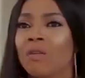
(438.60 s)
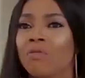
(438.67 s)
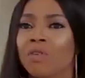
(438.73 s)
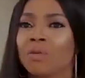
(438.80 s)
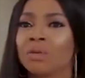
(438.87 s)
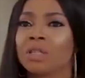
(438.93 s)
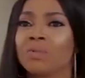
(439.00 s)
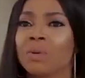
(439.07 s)
How
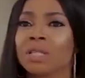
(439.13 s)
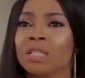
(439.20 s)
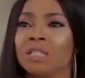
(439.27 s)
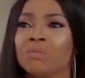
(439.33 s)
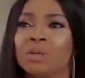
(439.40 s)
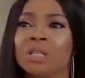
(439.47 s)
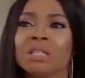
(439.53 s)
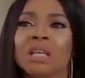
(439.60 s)
far with this
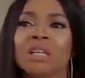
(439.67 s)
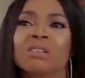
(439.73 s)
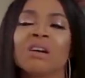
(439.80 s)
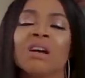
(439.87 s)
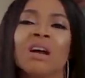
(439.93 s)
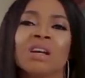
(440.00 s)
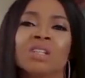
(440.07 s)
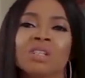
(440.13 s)
person's
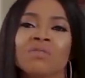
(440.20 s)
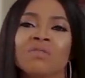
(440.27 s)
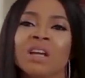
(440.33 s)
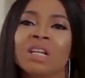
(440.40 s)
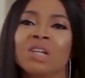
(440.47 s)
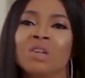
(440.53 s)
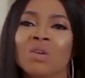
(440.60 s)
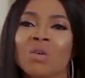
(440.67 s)
business? Ah, she
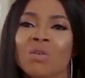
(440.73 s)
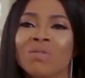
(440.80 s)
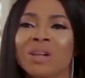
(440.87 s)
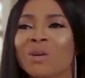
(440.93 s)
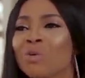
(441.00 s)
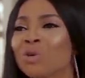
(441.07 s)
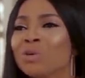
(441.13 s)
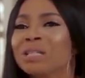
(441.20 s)
fell in love.
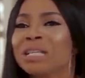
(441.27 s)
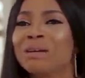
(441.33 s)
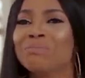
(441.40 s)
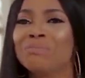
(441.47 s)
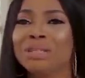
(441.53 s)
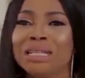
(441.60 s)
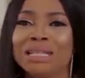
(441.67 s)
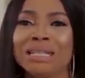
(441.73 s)
Like, what does
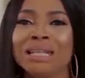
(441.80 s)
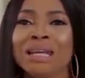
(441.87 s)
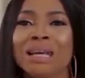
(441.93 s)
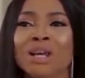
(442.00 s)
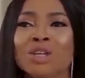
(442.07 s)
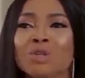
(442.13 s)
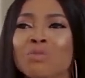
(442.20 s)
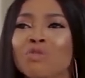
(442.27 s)
that mean?
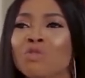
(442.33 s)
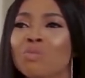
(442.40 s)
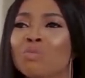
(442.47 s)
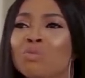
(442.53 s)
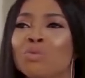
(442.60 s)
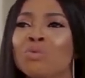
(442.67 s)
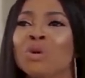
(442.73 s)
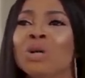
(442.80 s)
Some of
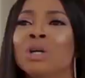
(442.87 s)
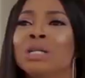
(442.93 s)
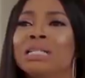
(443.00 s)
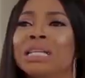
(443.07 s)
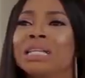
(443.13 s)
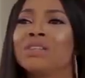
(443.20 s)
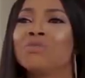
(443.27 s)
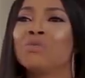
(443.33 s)
people,
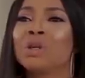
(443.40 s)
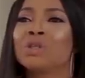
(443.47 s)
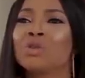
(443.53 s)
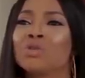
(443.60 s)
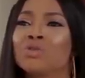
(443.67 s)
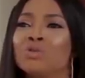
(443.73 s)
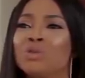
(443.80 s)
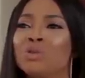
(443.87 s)
it's as if you were
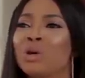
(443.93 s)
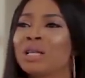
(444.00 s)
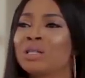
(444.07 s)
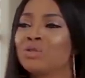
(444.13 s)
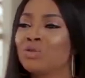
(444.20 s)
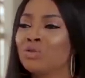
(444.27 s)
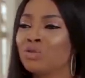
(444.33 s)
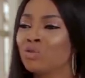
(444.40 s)
just doing
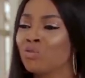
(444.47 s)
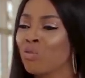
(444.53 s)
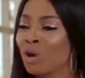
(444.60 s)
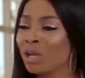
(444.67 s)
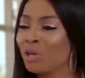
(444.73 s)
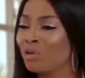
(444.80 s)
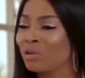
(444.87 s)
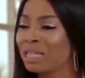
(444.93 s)
that,
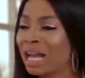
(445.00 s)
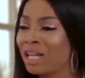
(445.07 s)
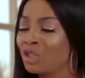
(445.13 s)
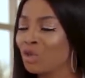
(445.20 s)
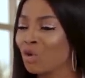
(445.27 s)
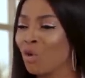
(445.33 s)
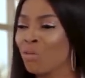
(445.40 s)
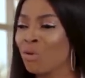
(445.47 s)
working on
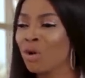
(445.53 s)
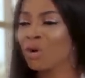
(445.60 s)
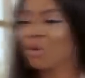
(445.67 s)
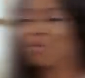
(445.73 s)
that job,